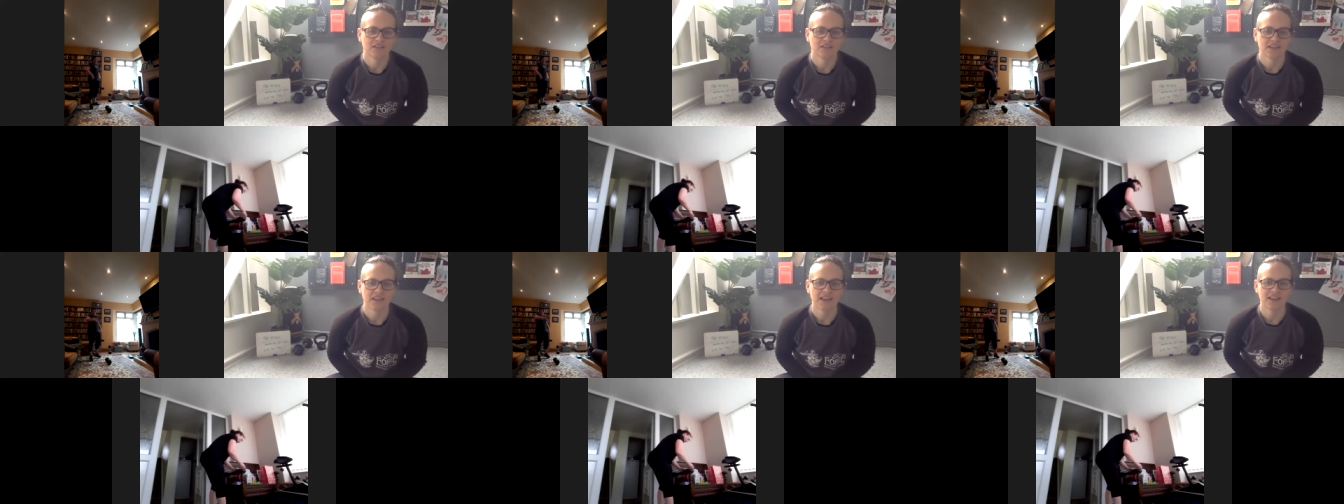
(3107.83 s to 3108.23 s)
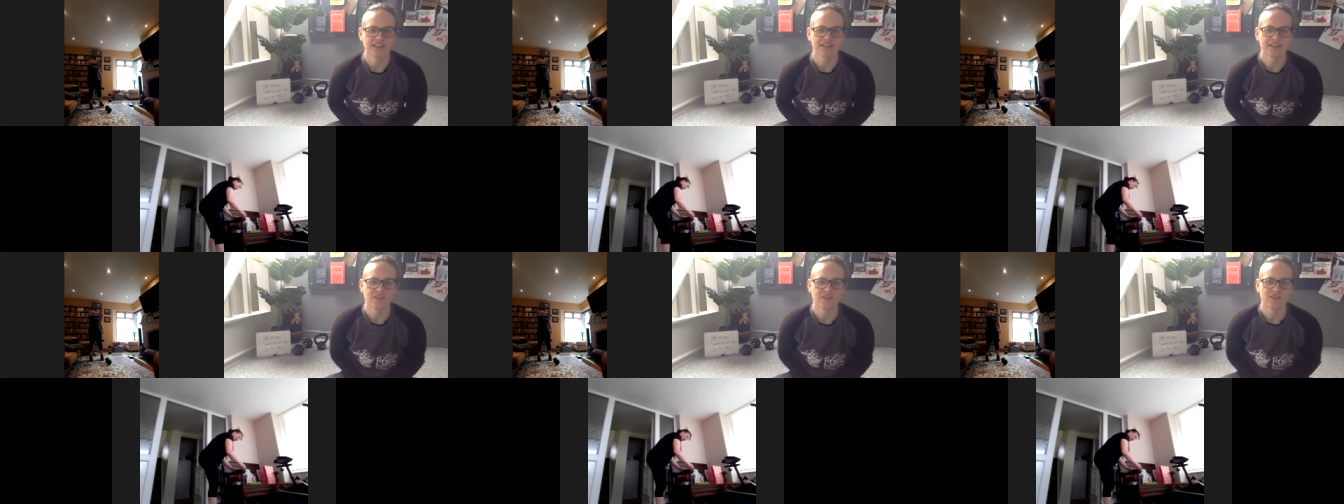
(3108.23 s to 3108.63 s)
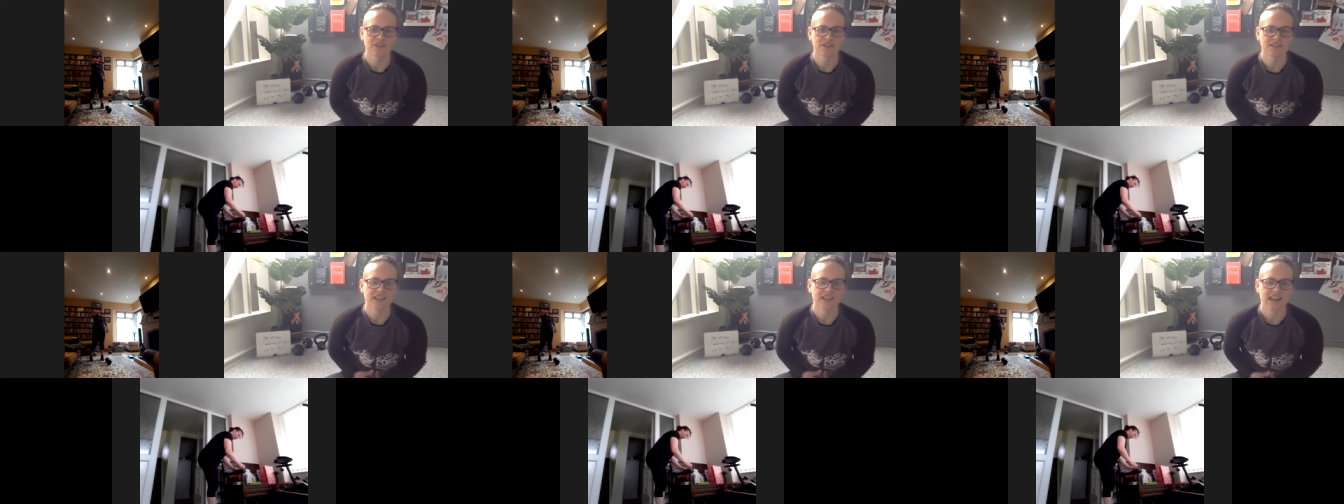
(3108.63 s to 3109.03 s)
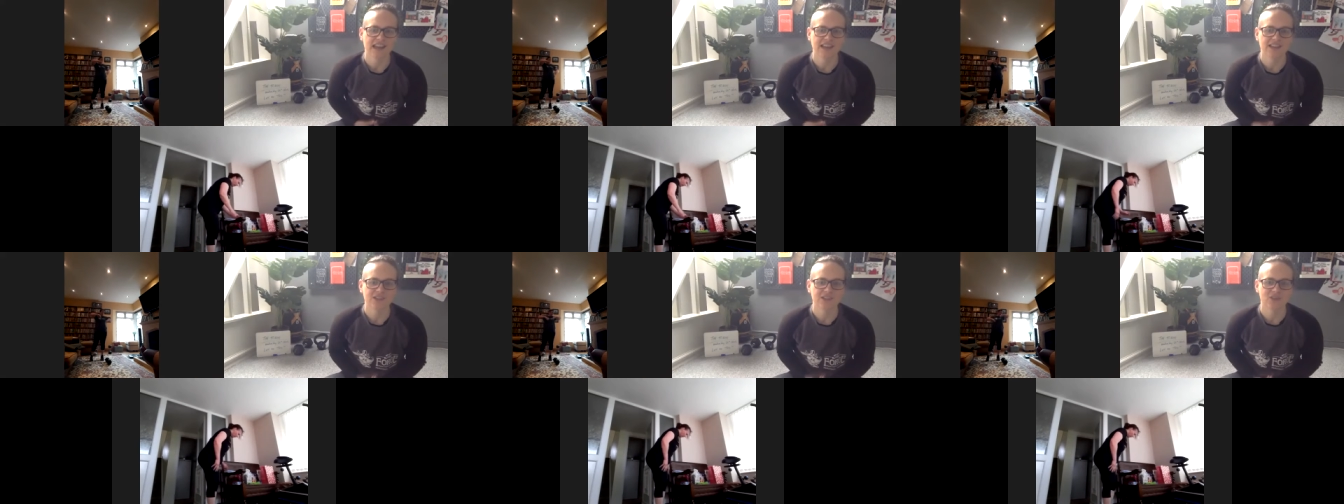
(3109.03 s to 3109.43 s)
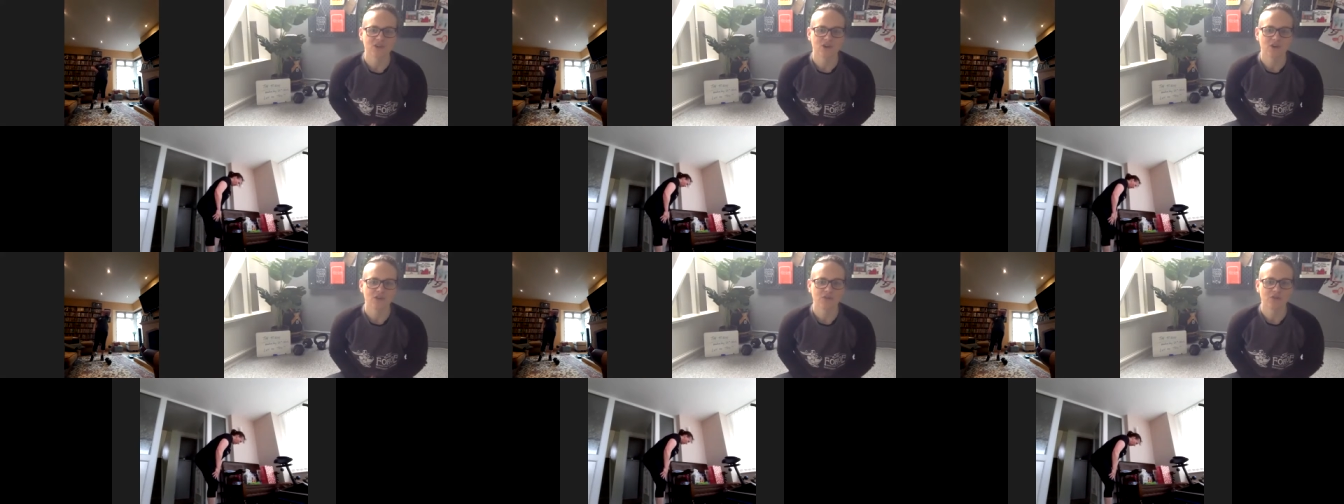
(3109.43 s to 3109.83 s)
Okay, so you want to stay nice and
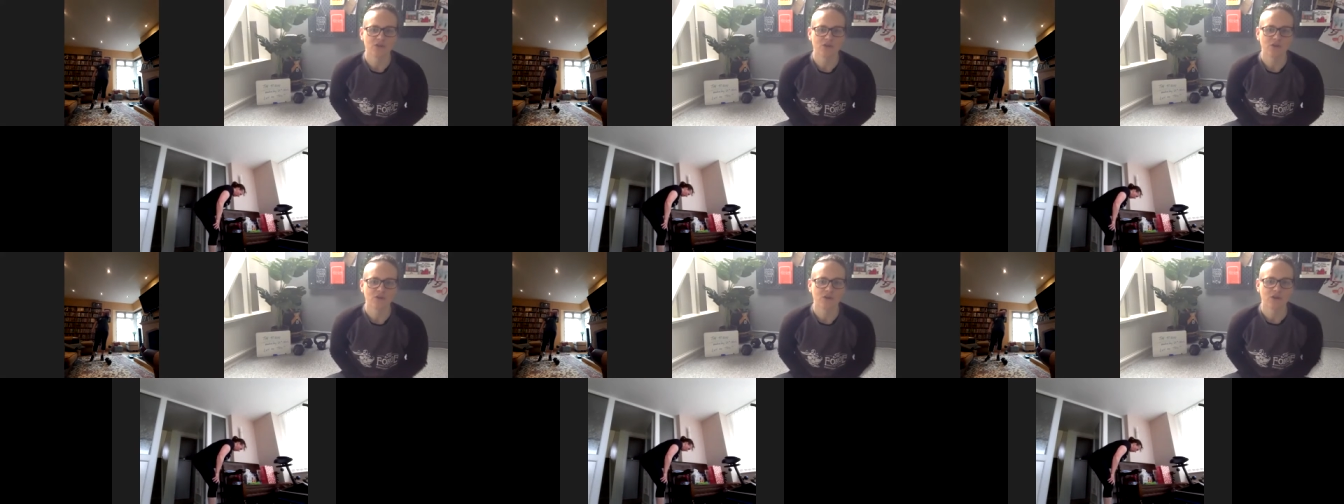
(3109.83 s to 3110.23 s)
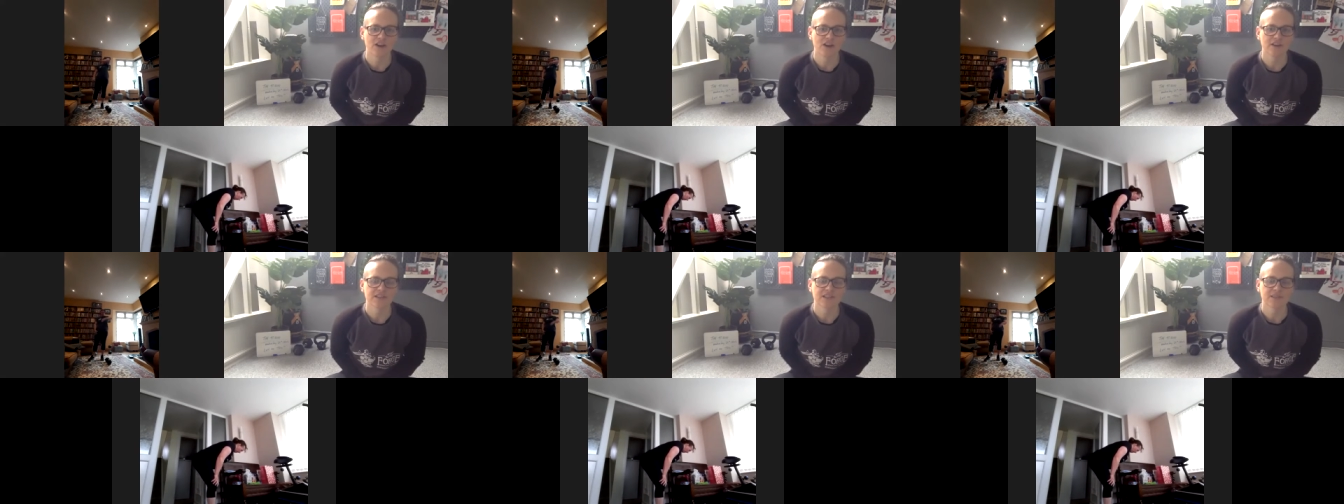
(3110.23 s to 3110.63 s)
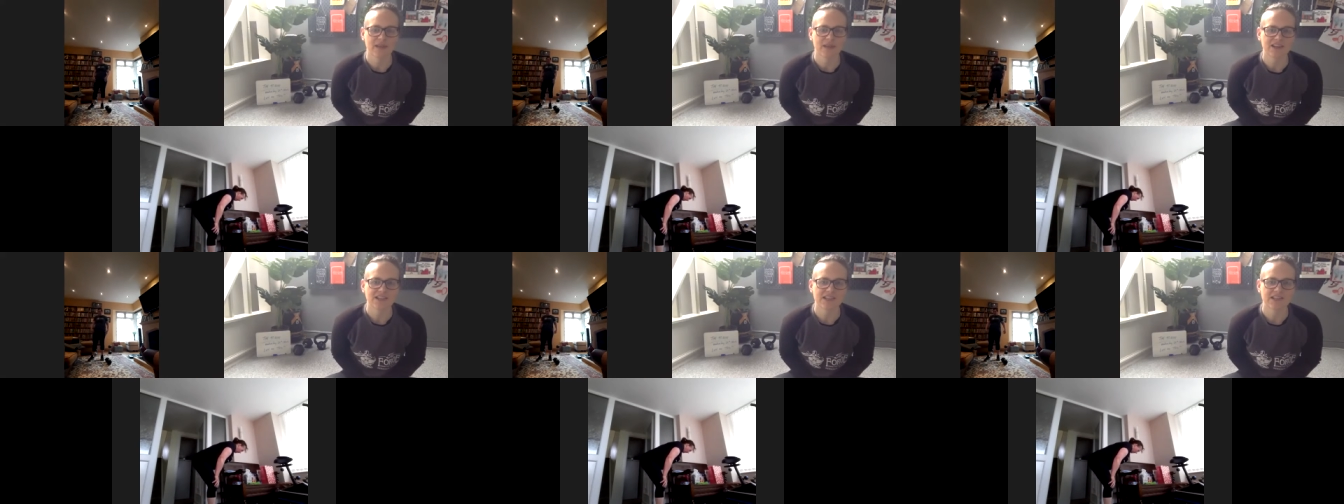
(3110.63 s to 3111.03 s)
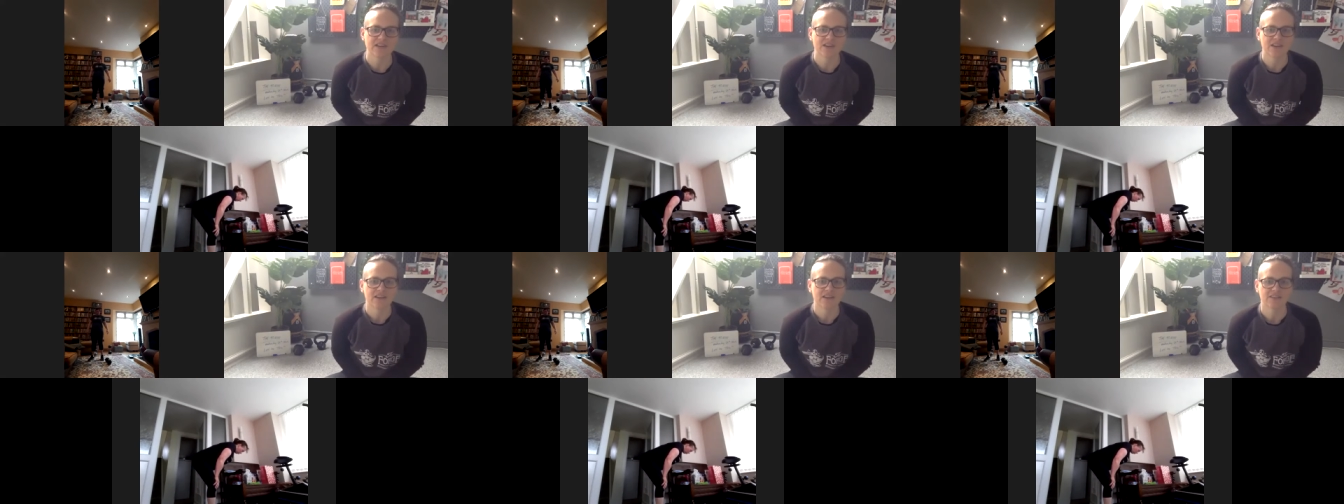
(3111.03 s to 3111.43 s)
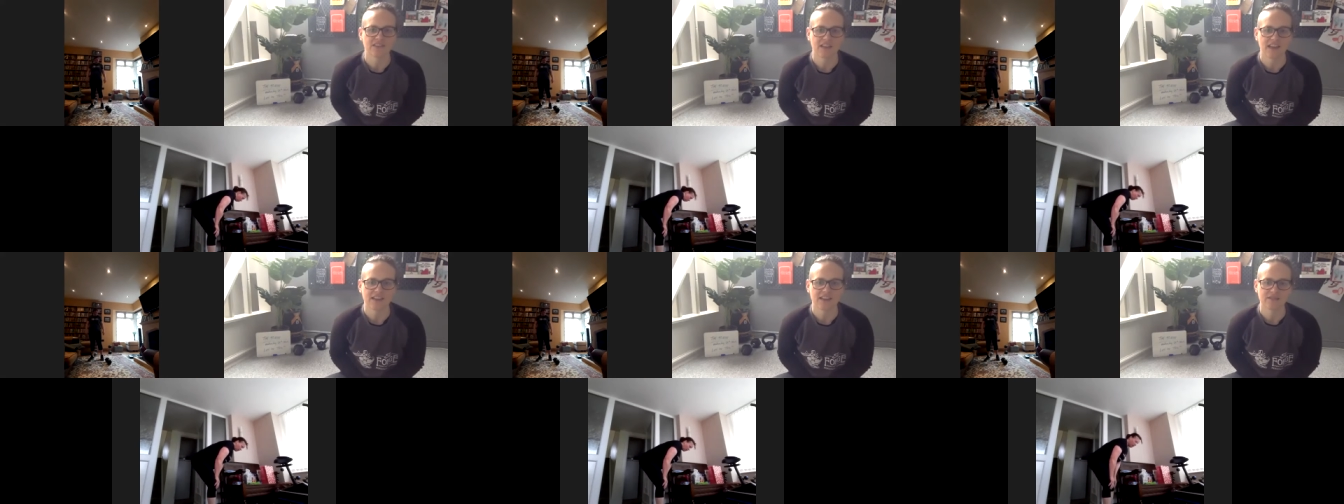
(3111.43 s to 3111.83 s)
strong through all the rounds, especially now near the end.